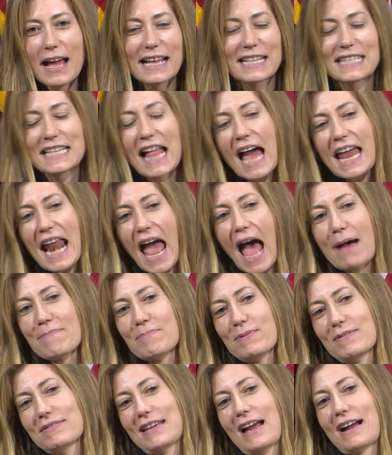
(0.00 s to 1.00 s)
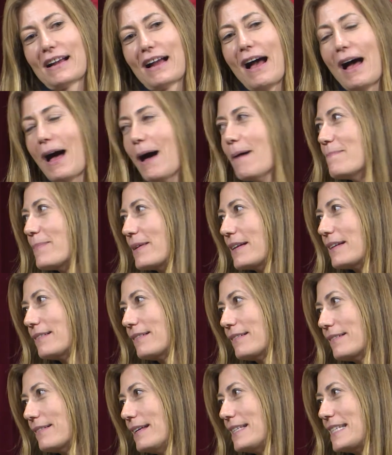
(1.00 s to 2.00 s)
it's not apple dot com, but
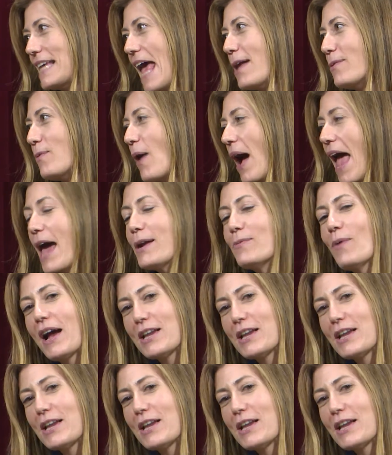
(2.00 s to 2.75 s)
it's N